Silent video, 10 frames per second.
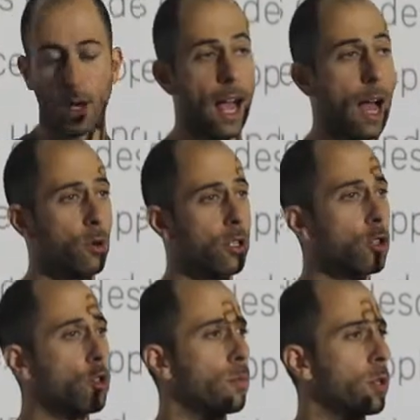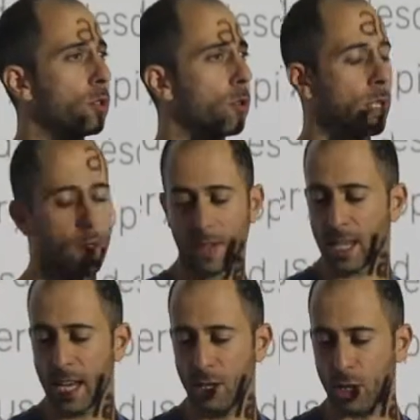how good a job you're doing of
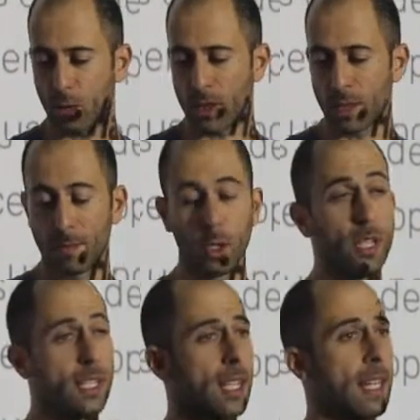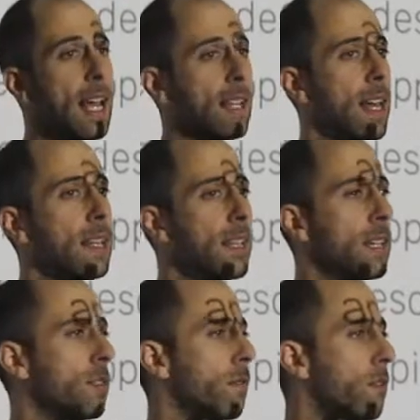engaging with them, you need to collect that
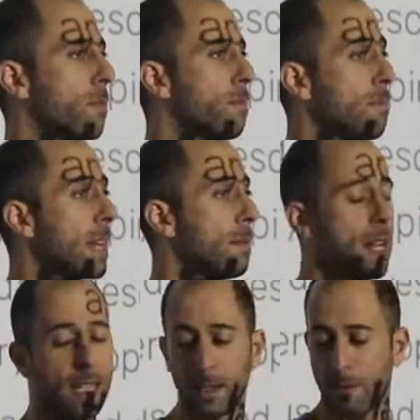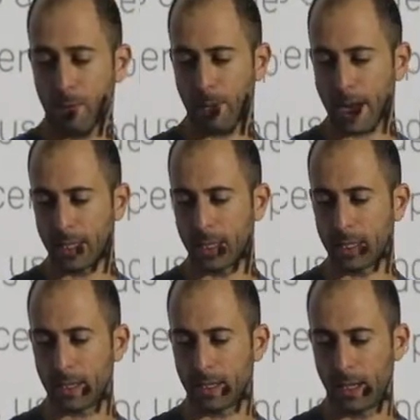data from many, many different
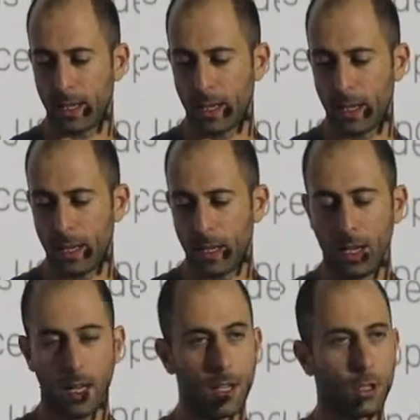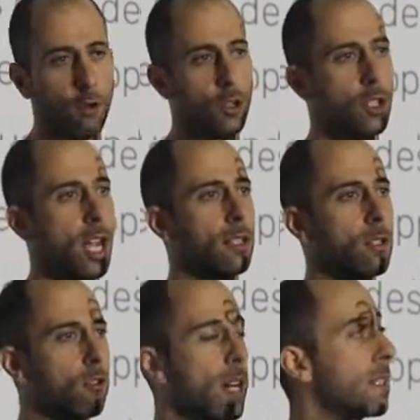places. So cross-channel
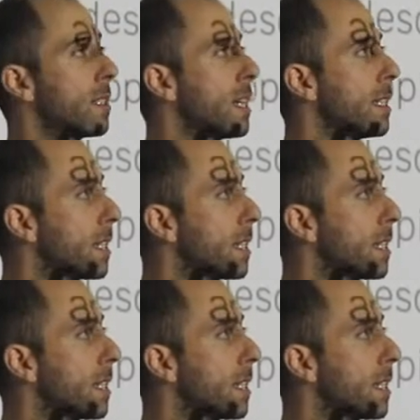creates a data